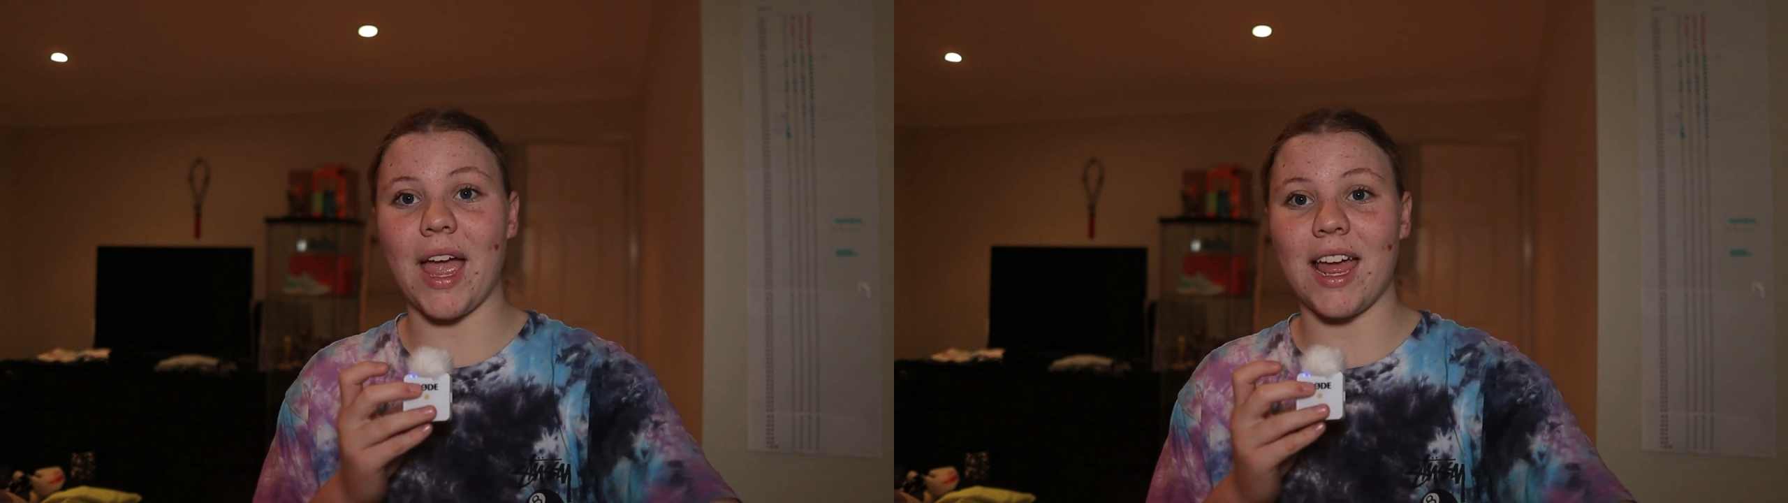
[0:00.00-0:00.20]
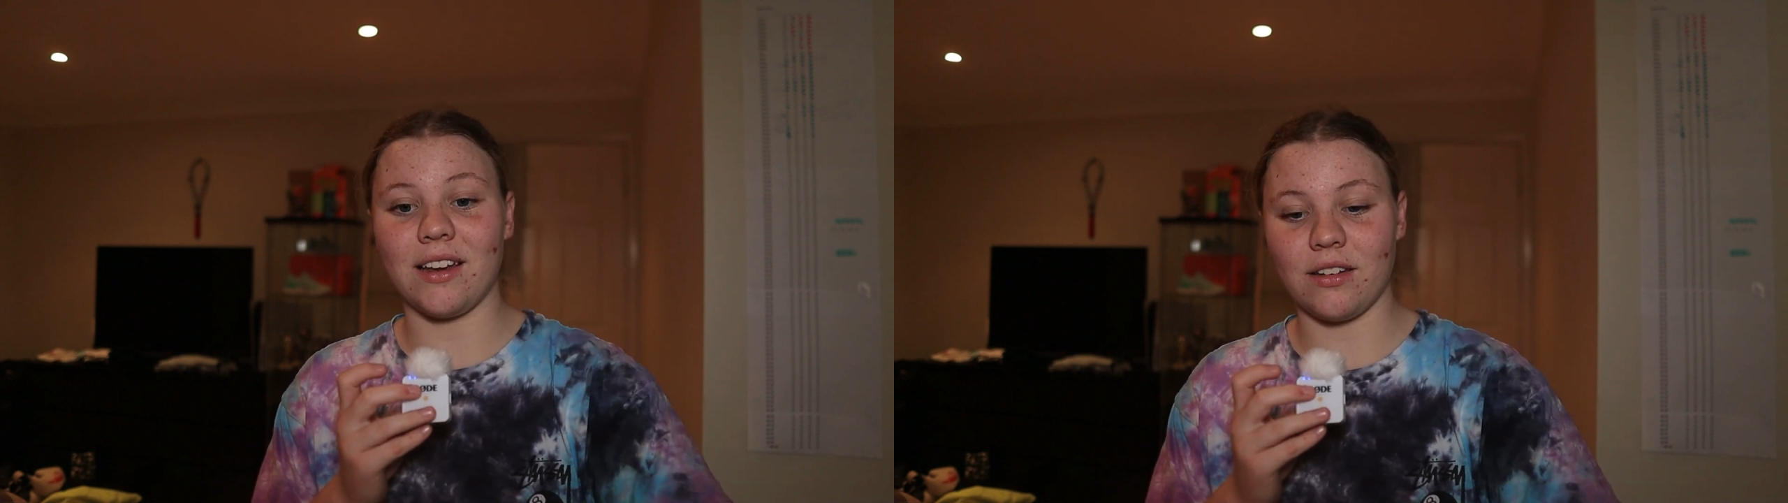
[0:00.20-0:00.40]

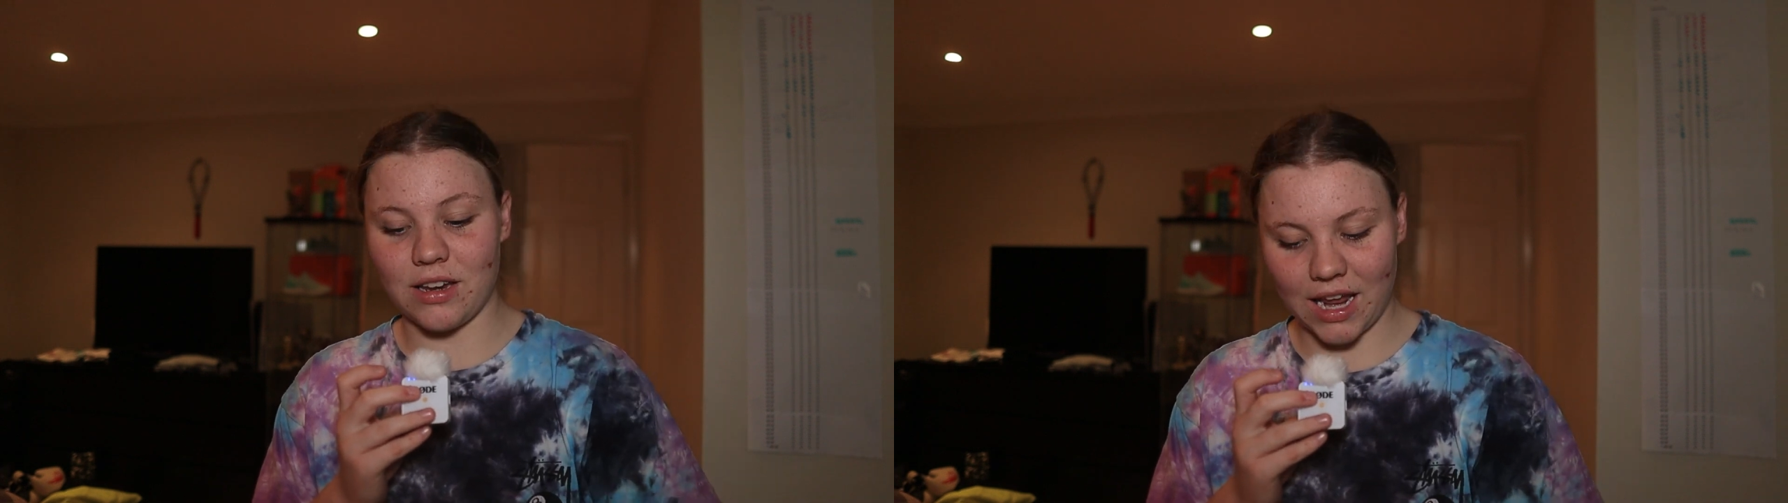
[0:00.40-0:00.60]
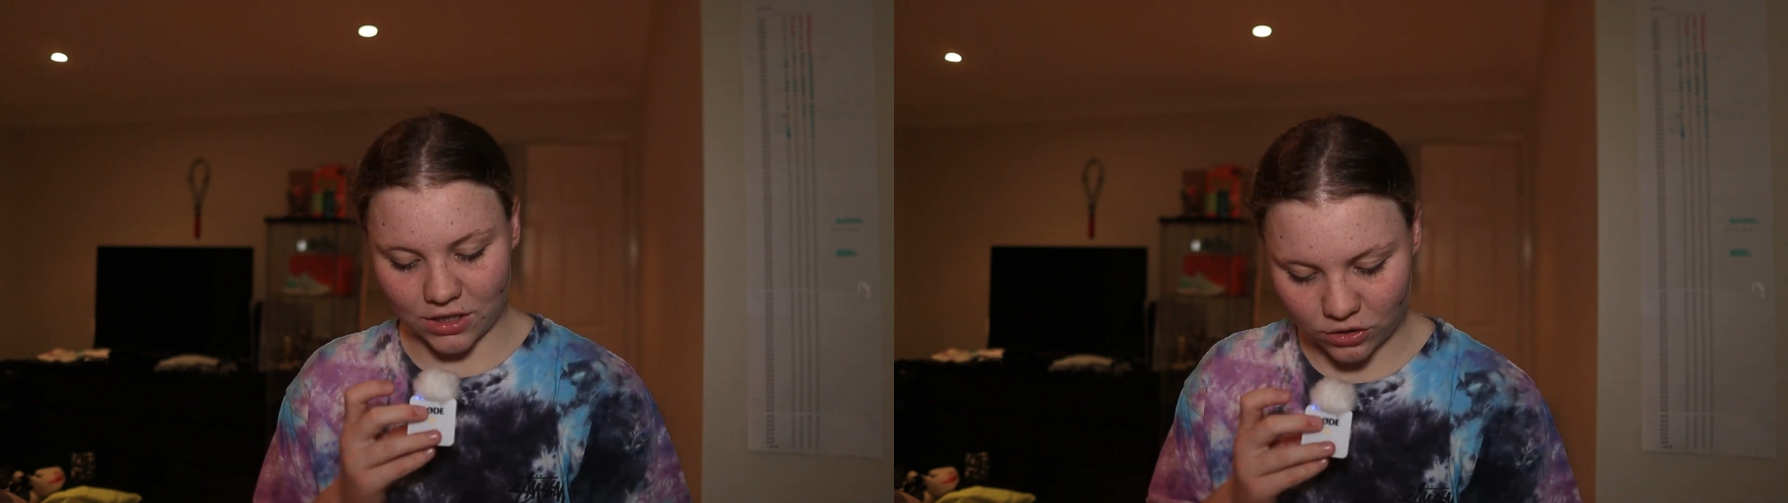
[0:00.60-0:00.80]
and
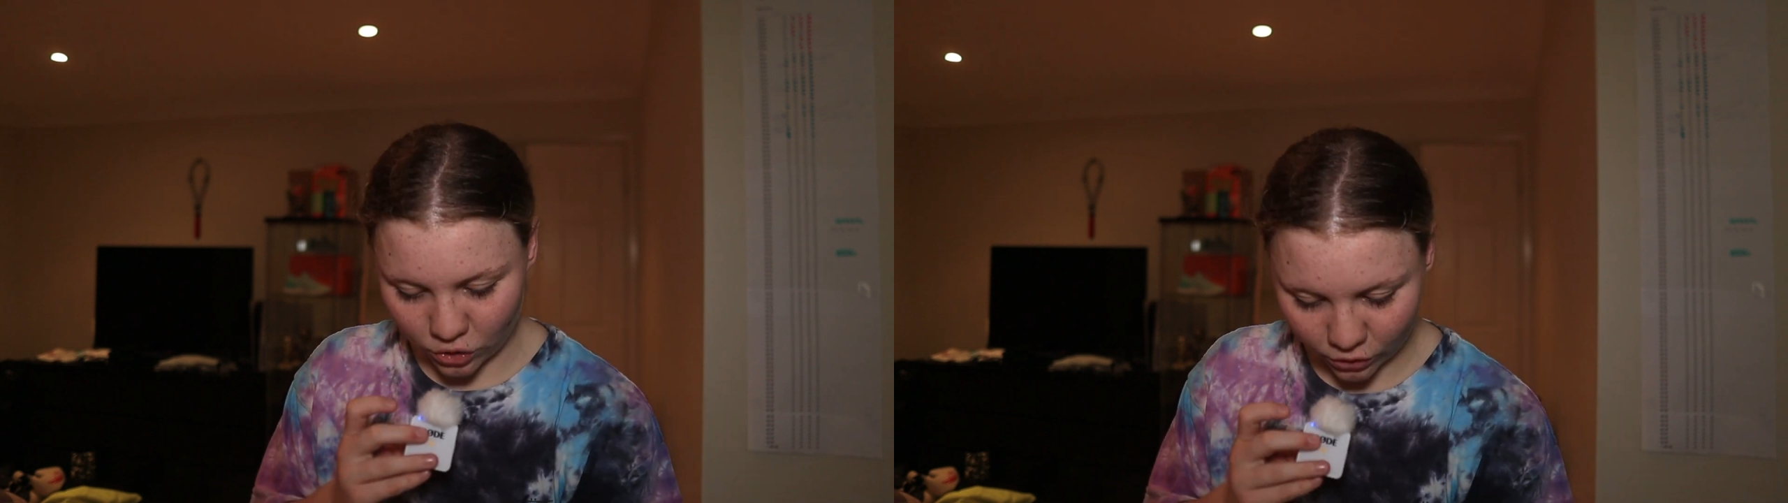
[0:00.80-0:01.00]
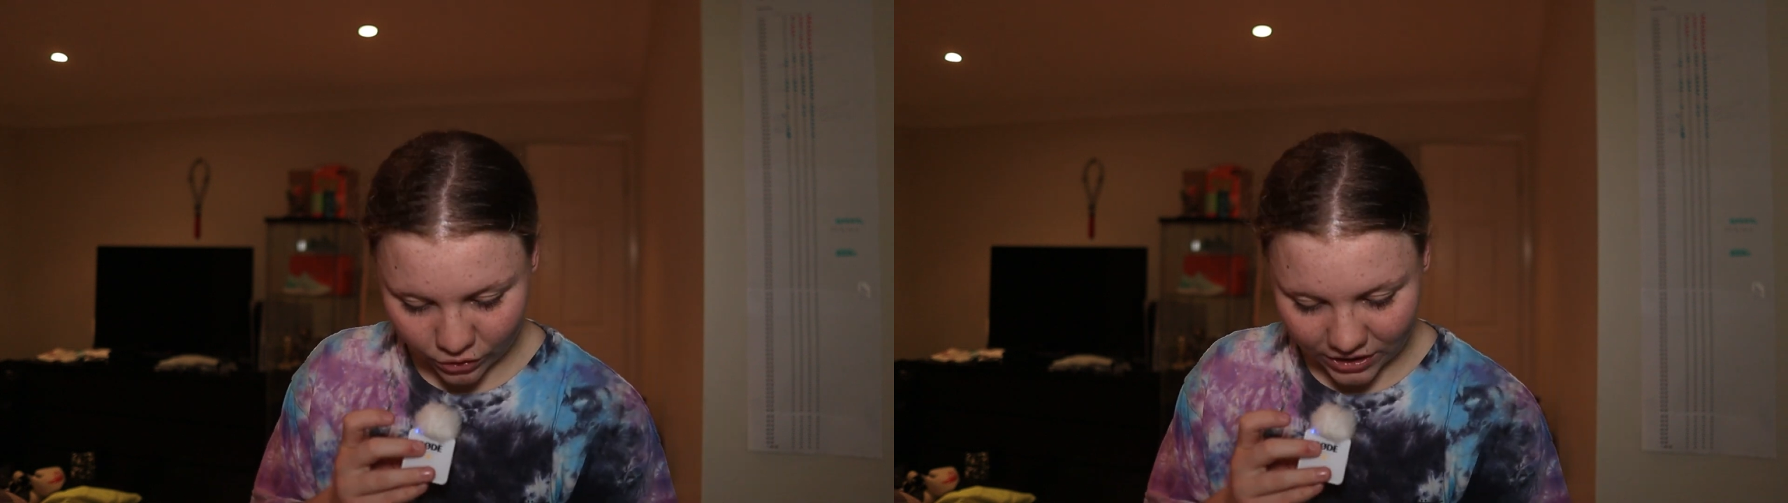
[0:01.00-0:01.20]
next
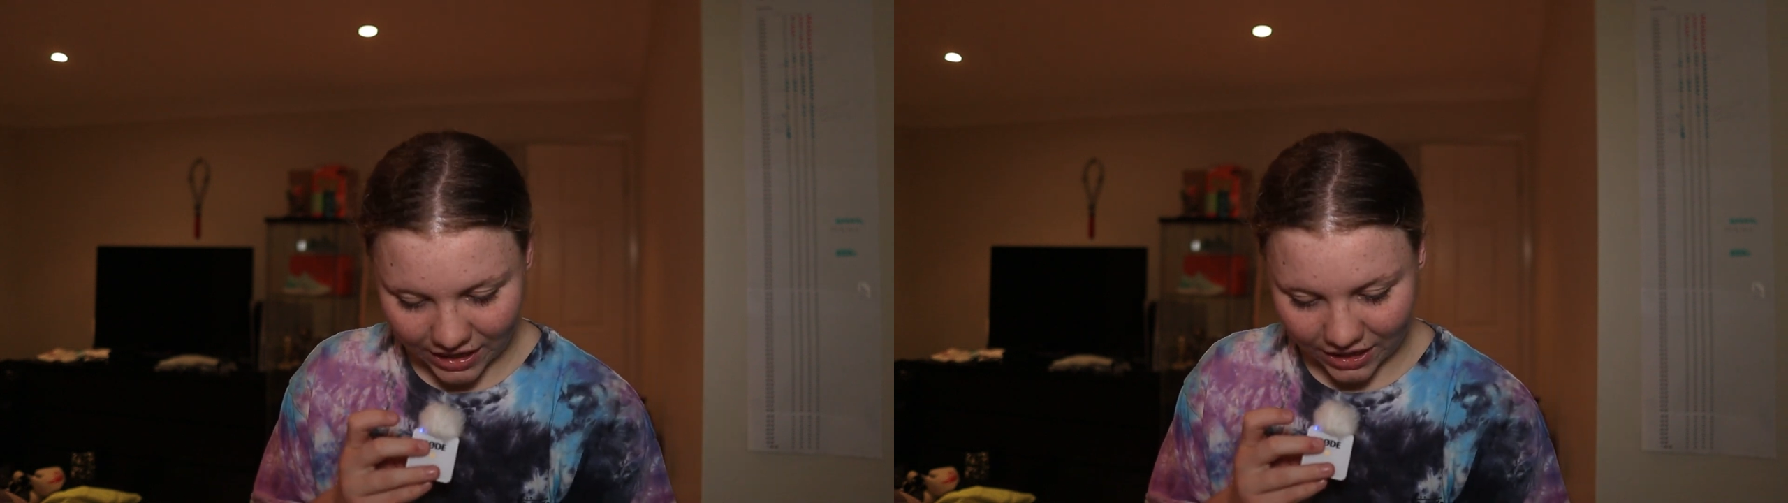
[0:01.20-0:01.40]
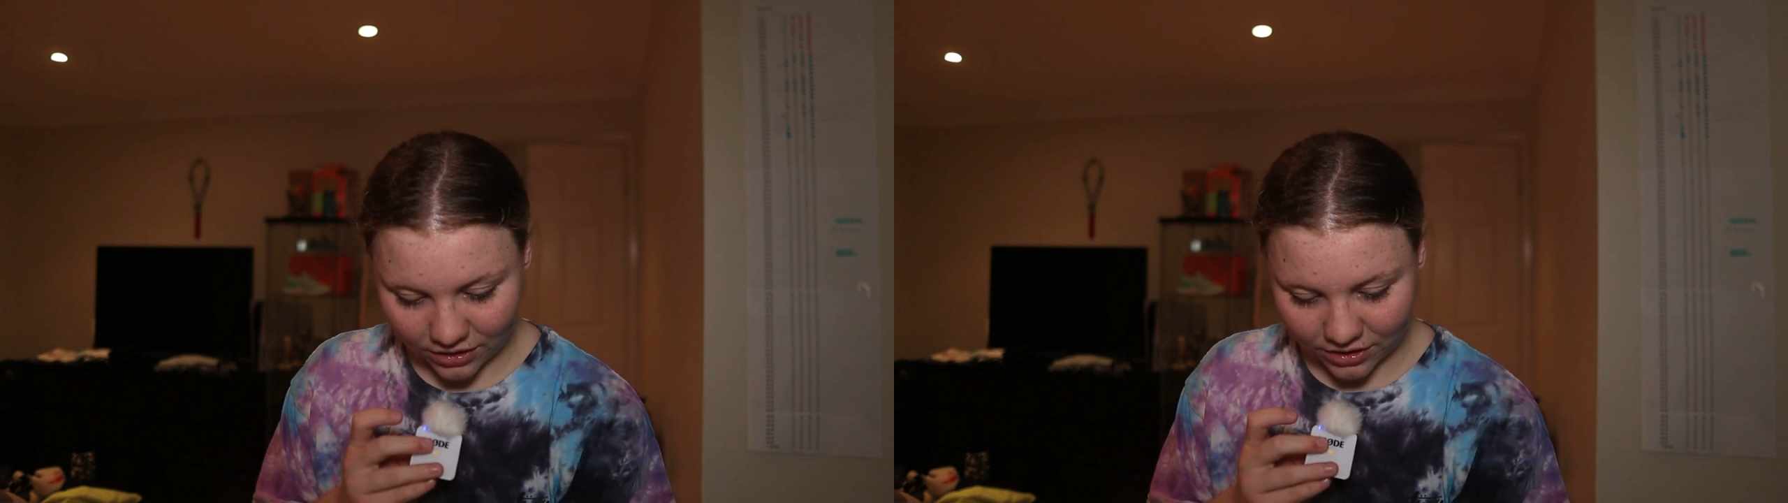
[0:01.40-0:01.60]
you're
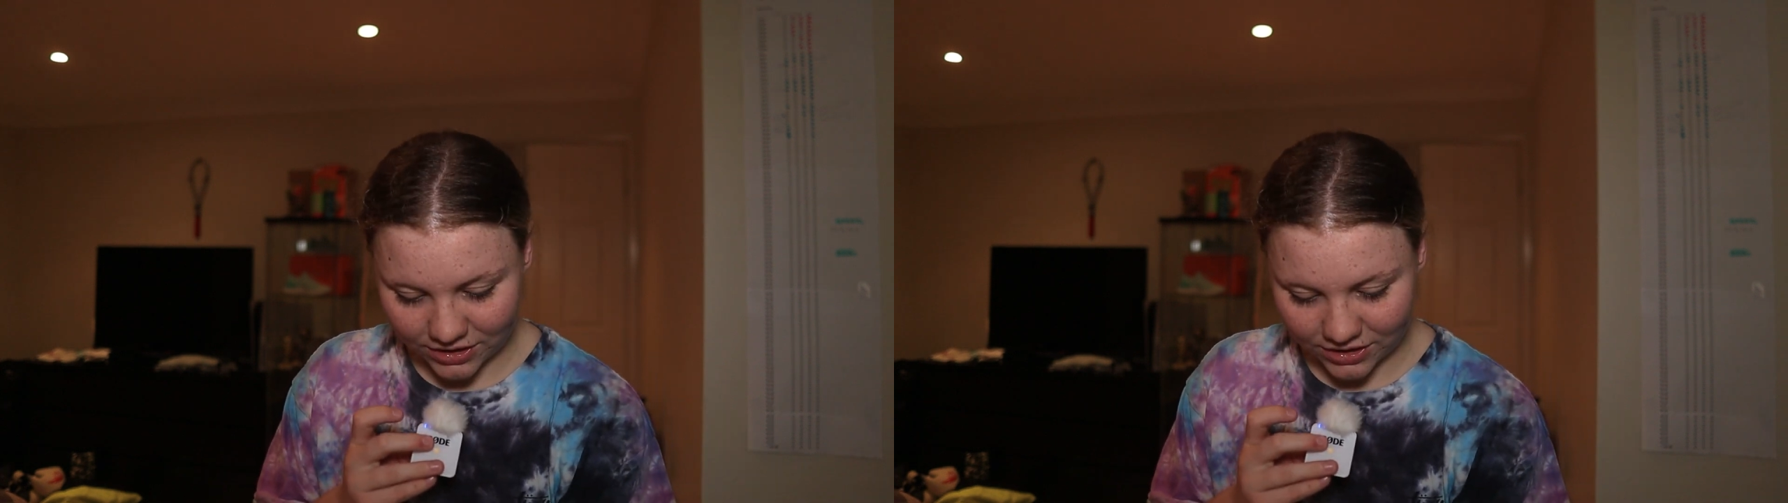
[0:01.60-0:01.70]
looking at it,